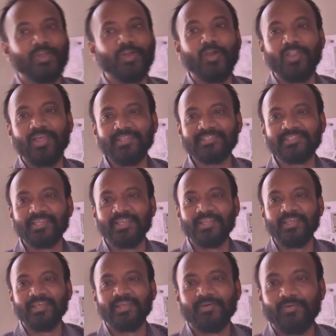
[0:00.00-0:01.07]
called as
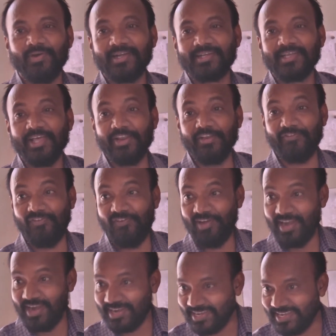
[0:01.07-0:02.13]
what?
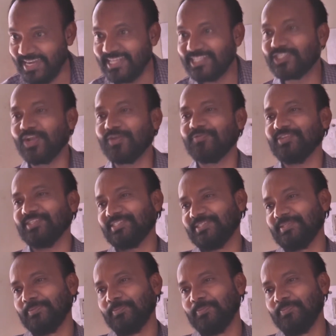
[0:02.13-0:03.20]
Reflecting surface.
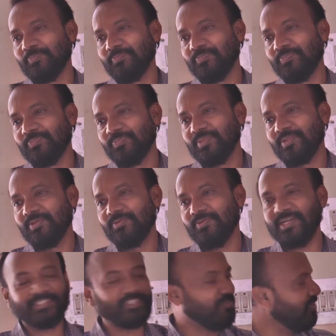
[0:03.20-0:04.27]

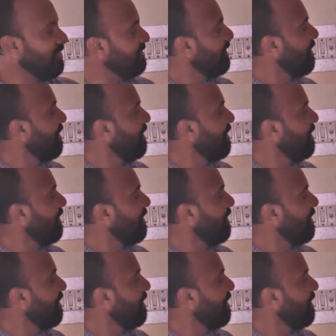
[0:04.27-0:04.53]
What surface?